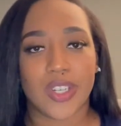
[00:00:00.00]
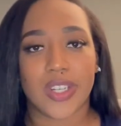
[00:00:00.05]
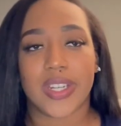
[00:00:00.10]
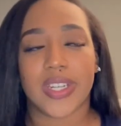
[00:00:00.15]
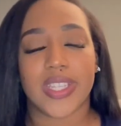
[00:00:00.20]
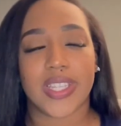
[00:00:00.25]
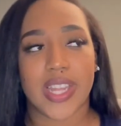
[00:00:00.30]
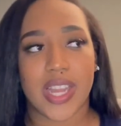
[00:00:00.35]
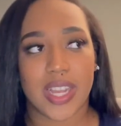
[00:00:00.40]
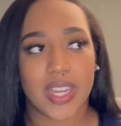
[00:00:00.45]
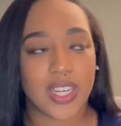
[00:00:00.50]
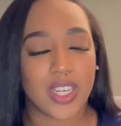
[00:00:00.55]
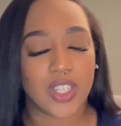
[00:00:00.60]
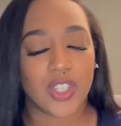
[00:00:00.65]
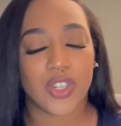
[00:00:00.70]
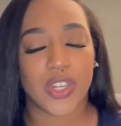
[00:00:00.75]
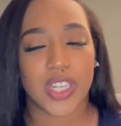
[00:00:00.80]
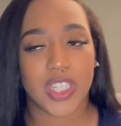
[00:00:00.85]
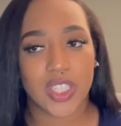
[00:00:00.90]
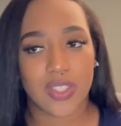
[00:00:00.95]
It's not going to
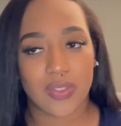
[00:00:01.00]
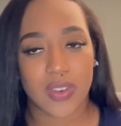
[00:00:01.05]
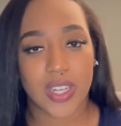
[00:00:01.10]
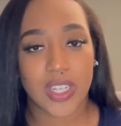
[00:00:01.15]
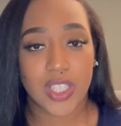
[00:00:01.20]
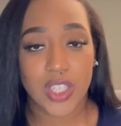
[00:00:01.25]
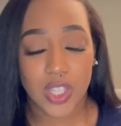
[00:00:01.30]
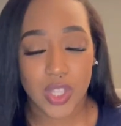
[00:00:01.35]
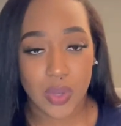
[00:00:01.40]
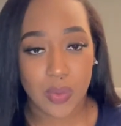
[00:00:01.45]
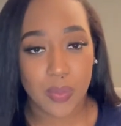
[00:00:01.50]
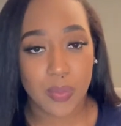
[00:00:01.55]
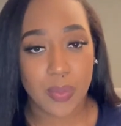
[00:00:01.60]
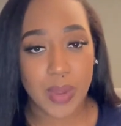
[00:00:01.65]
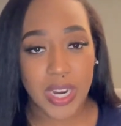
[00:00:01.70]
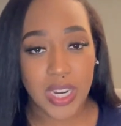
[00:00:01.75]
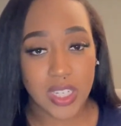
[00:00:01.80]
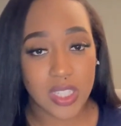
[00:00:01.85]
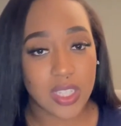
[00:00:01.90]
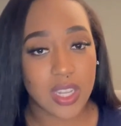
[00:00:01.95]
transfer into the
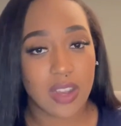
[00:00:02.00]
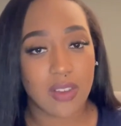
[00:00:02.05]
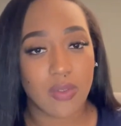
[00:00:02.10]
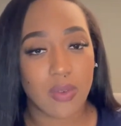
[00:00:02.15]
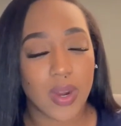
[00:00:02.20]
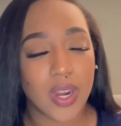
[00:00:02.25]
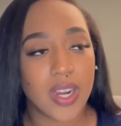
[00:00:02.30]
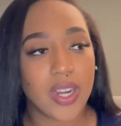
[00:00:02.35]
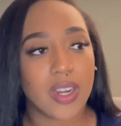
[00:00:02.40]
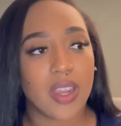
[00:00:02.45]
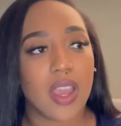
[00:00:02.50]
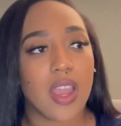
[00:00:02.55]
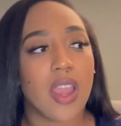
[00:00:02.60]
Microsoft Word.